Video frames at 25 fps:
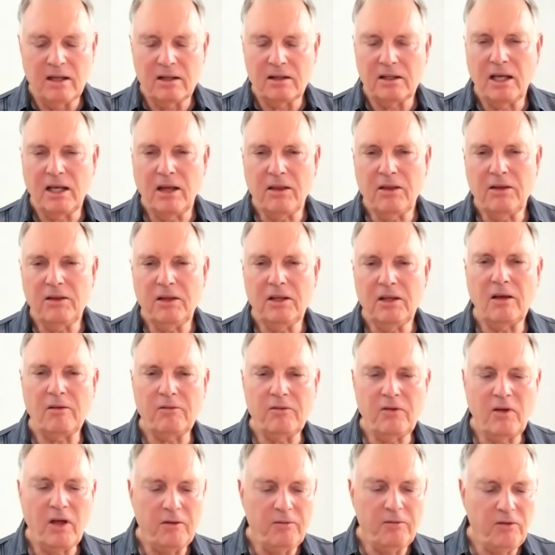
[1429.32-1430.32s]
The other thing
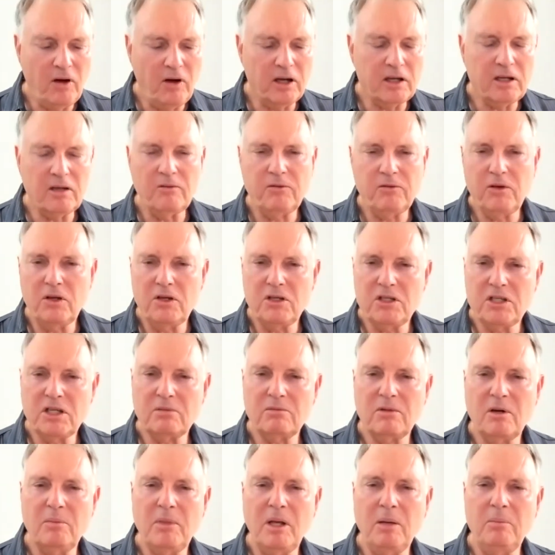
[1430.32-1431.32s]
that I find confusing,
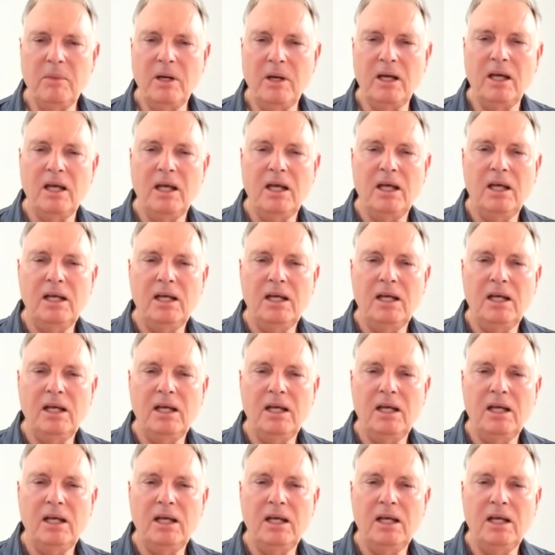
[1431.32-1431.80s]
remember,